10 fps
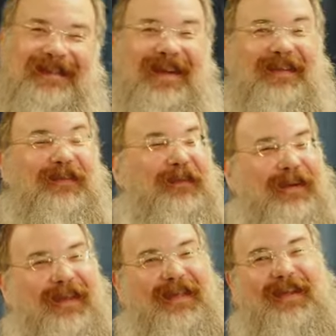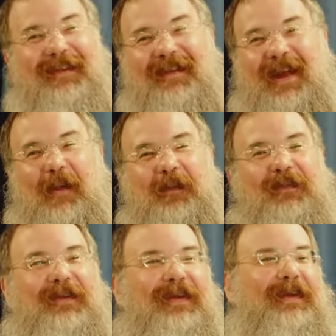That's one of the things that
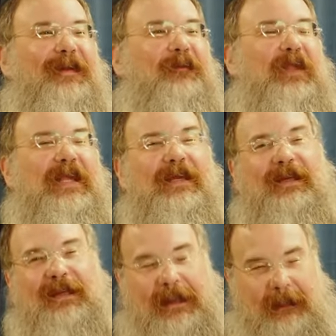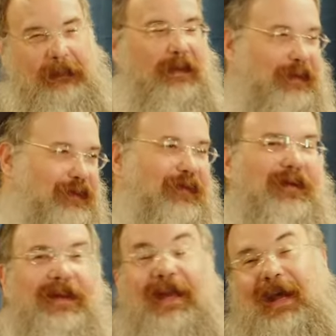happens in hell.
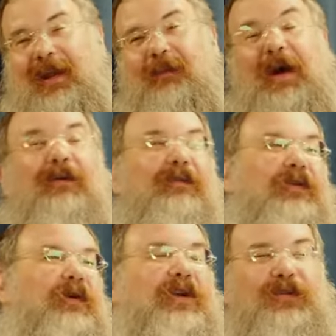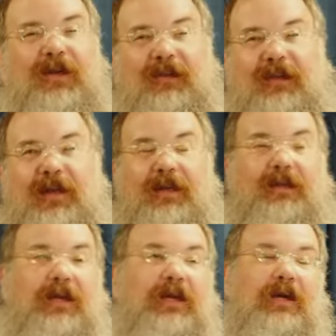Purgatory, Gehenna, however you want to translate it.
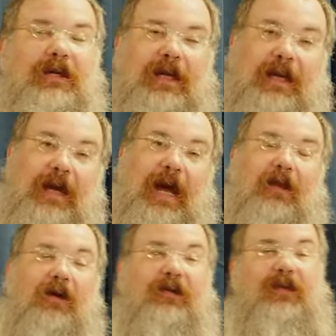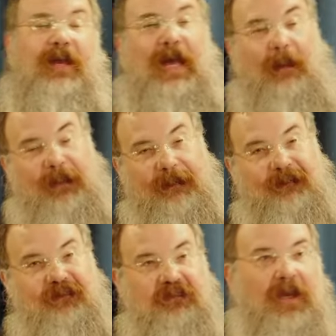Yeah. How long does that happen?
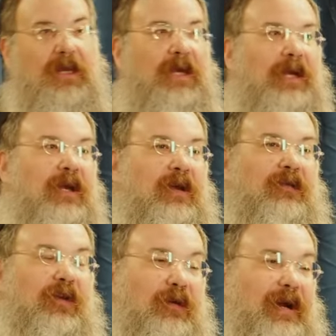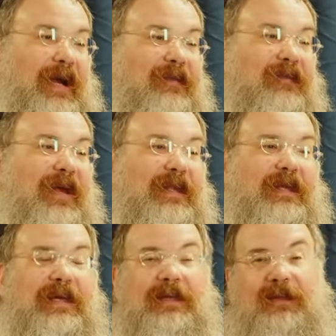So I
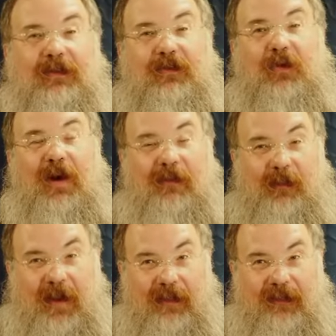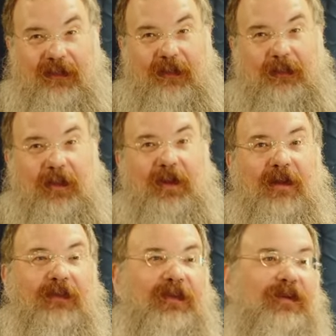said 12 months, but we
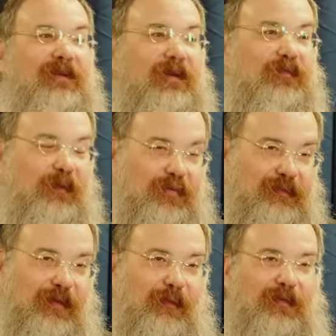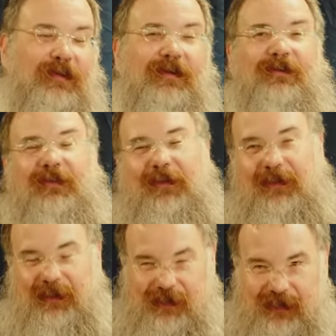have a very liberal parole board, so
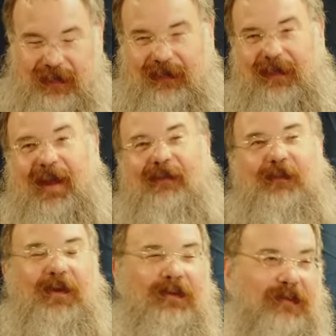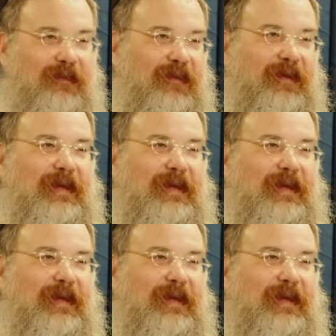usually it's 11 months.